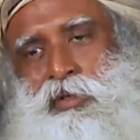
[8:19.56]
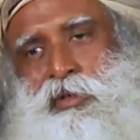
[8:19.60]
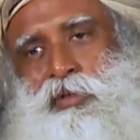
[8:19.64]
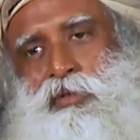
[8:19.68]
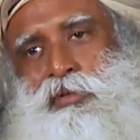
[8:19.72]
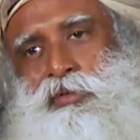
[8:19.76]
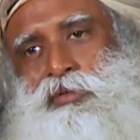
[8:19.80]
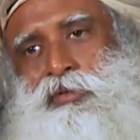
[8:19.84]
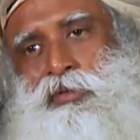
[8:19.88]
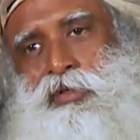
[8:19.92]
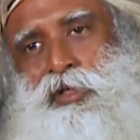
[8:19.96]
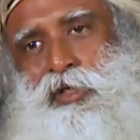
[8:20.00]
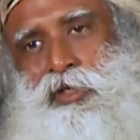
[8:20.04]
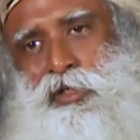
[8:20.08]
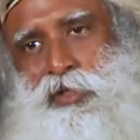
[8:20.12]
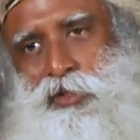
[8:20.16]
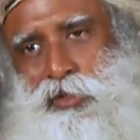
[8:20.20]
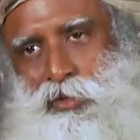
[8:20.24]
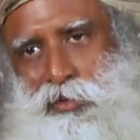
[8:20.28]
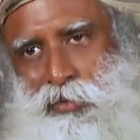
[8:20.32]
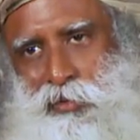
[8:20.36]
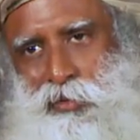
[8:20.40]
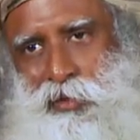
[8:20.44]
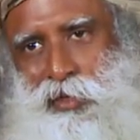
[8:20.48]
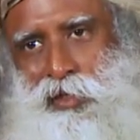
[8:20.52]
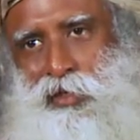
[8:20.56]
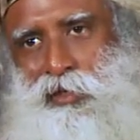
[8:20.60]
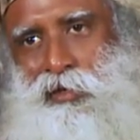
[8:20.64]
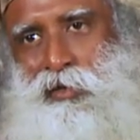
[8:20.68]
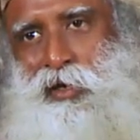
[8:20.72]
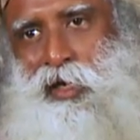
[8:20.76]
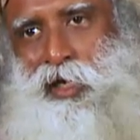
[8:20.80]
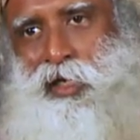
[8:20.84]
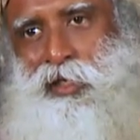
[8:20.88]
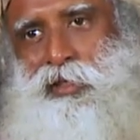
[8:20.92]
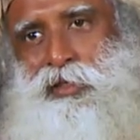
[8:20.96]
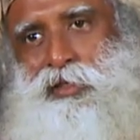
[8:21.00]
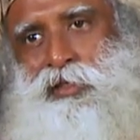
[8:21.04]
because you're exuding
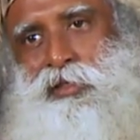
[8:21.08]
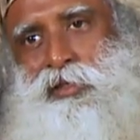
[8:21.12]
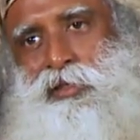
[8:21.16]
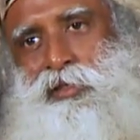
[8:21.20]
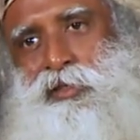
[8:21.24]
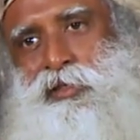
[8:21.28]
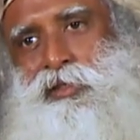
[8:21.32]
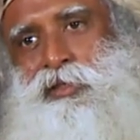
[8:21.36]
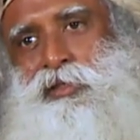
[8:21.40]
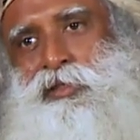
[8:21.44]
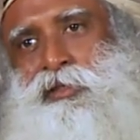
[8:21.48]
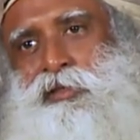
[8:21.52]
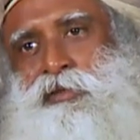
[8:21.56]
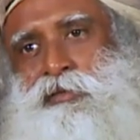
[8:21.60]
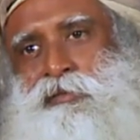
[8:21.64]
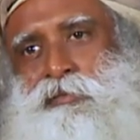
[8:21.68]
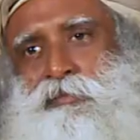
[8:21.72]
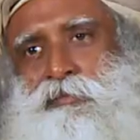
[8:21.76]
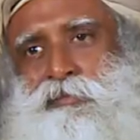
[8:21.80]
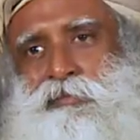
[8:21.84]
grace.